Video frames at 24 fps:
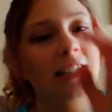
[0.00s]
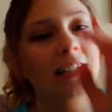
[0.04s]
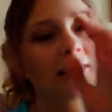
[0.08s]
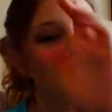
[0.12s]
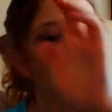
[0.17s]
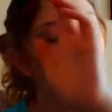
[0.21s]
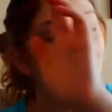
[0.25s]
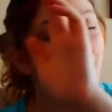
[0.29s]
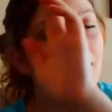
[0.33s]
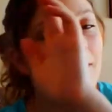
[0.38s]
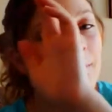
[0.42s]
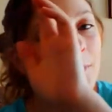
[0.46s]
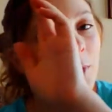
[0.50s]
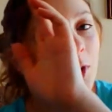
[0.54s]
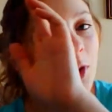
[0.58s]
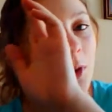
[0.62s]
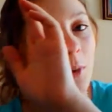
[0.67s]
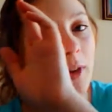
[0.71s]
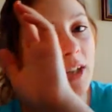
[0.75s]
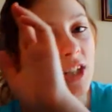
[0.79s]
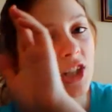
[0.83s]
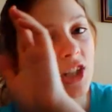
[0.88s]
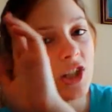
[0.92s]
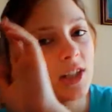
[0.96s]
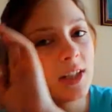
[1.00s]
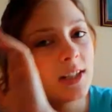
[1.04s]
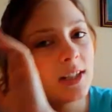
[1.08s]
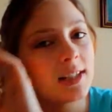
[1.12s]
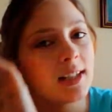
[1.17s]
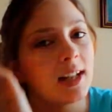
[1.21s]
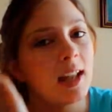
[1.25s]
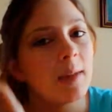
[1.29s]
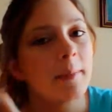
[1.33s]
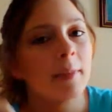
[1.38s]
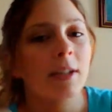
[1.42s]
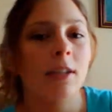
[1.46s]
if you have more
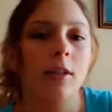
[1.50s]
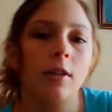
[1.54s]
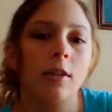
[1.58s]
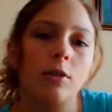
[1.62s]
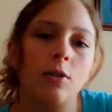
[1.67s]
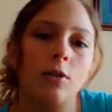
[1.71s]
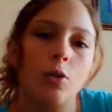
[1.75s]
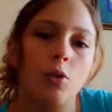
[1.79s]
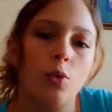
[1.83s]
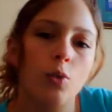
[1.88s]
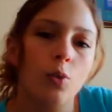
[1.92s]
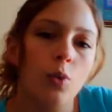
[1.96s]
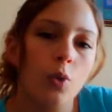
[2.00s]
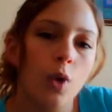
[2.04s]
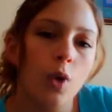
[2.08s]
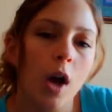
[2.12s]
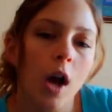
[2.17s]
questions let me know